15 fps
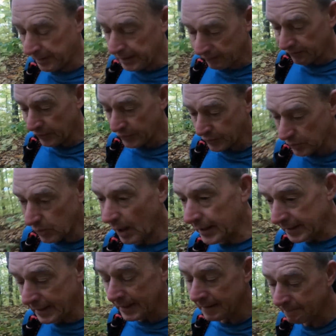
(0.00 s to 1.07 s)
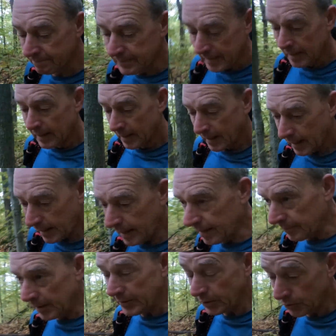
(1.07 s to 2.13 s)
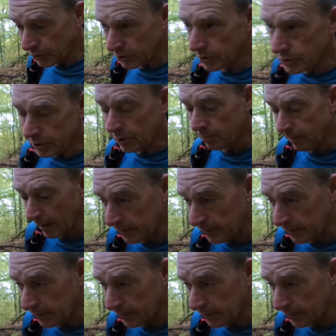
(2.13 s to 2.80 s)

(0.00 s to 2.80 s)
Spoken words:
bigger for through hiking. You should too,